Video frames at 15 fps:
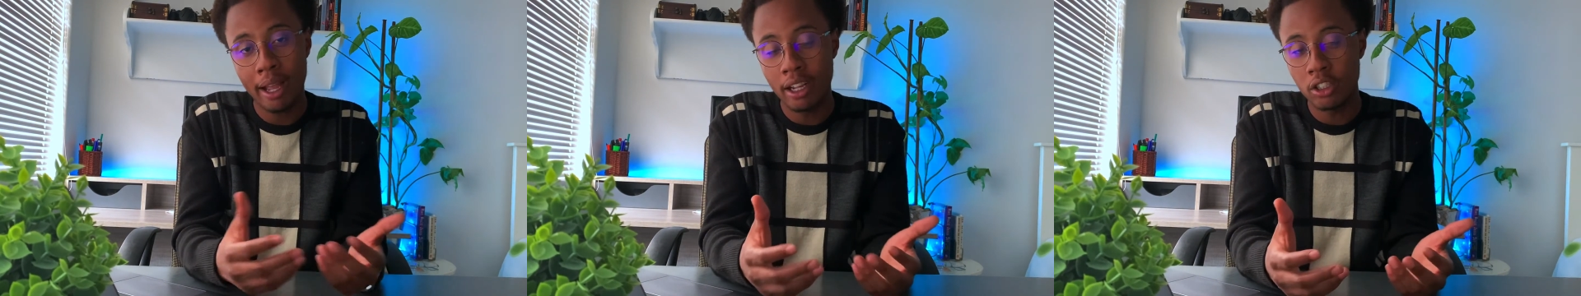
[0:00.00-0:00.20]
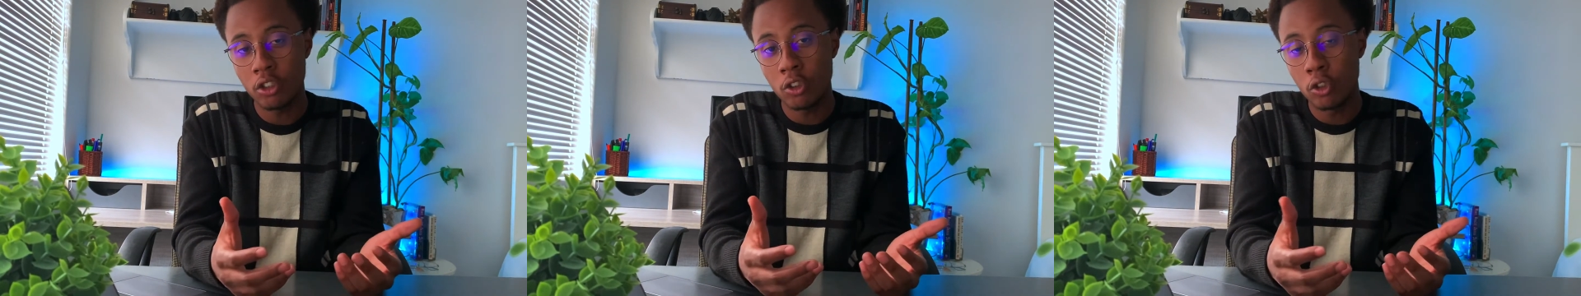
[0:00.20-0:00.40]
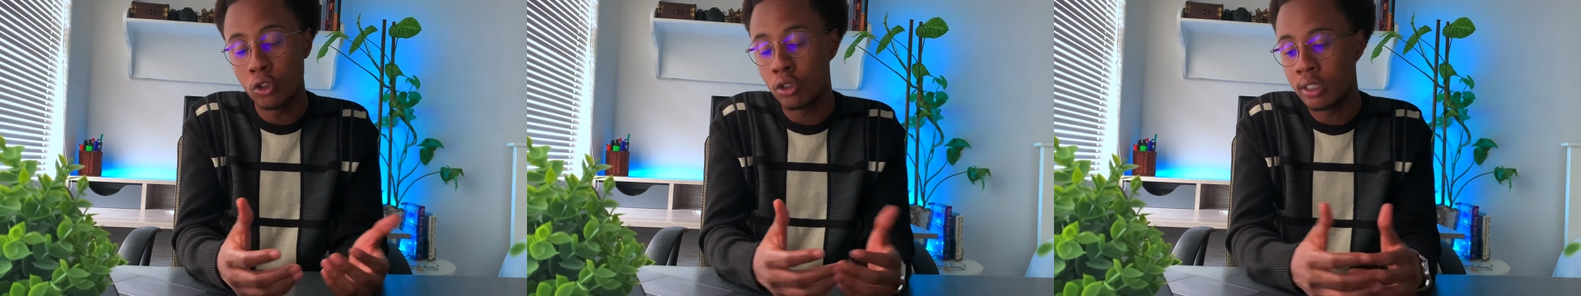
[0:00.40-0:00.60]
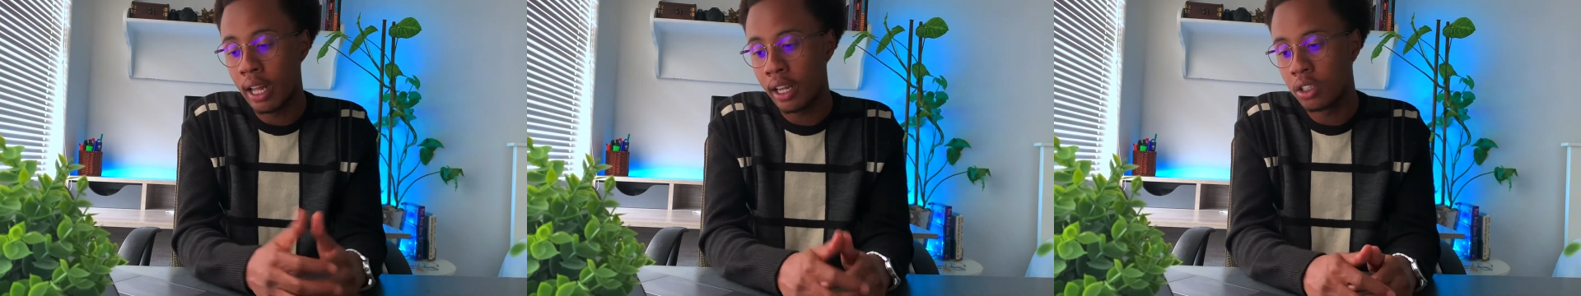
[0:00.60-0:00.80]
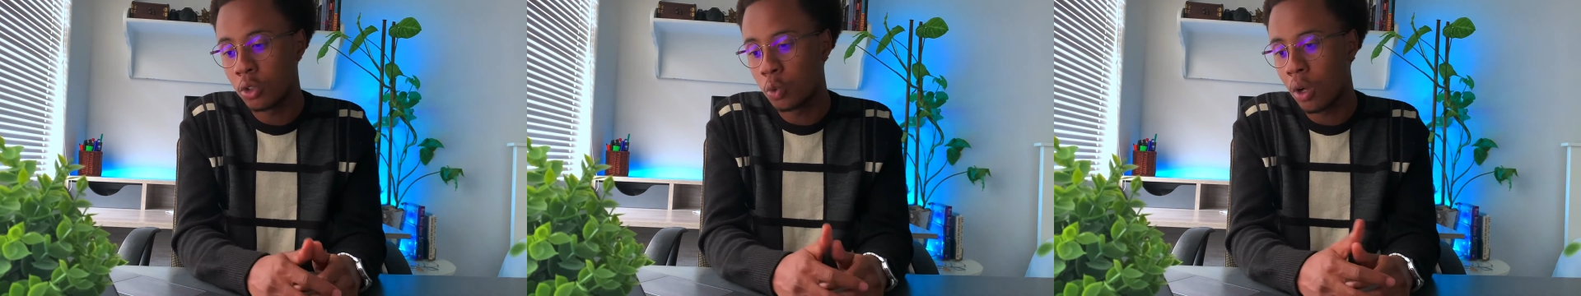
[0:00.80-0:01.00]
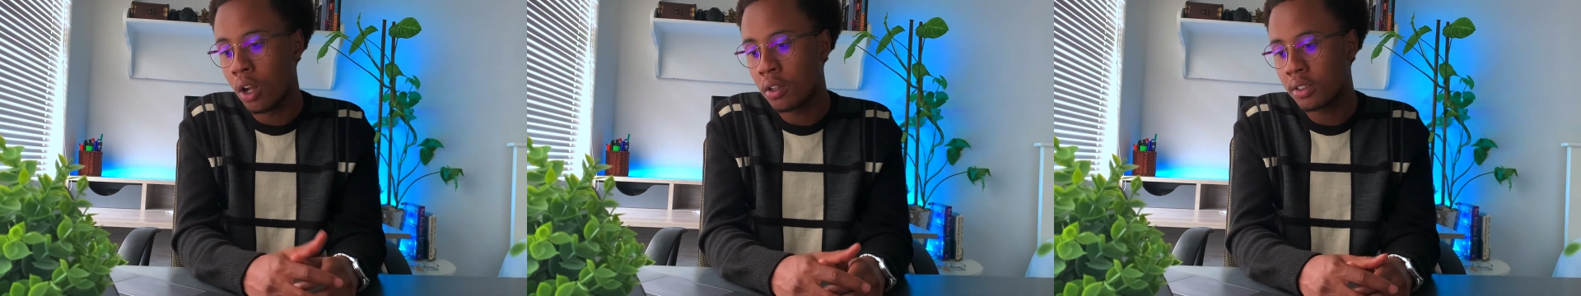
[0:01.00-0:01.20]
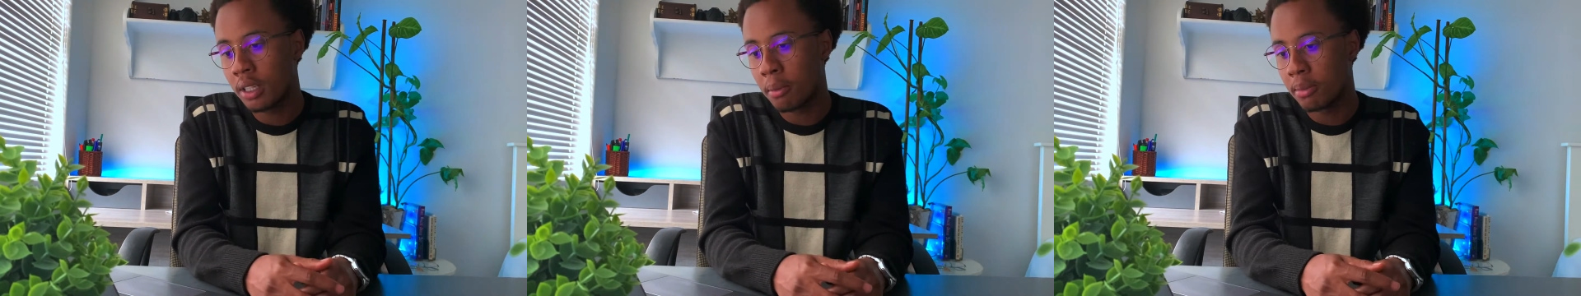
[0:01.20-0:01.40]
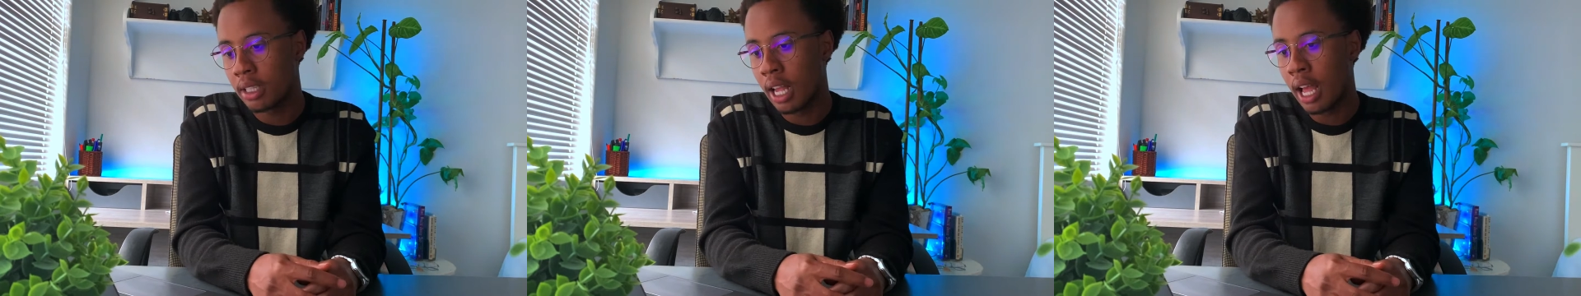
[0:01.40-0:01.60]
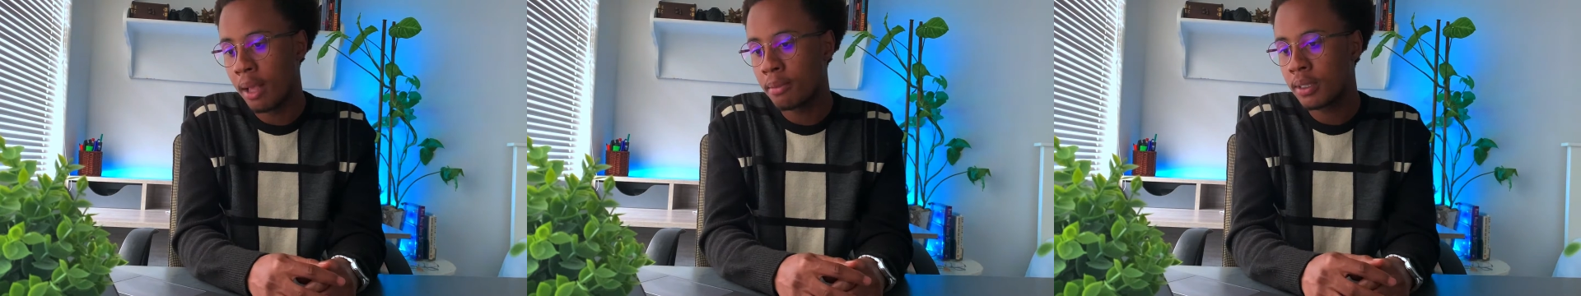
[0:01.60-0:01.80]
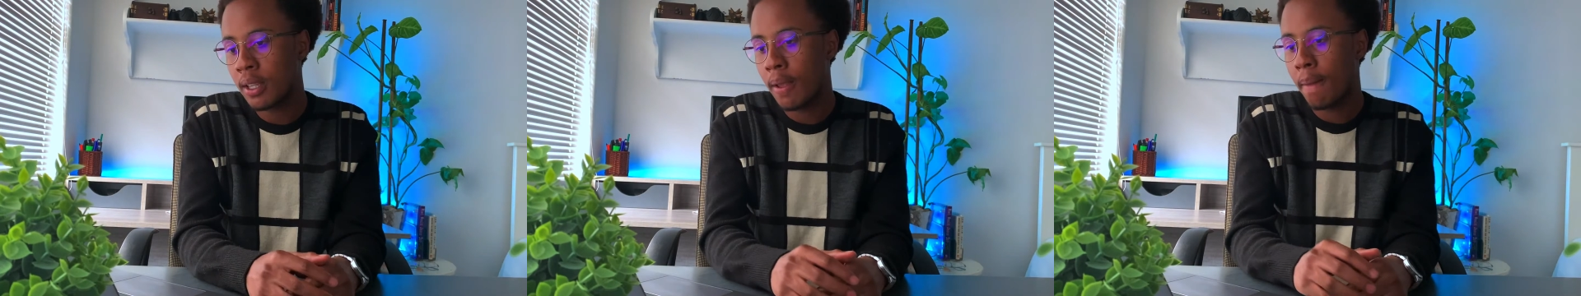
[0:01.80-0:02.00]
I do use that as well sometimes.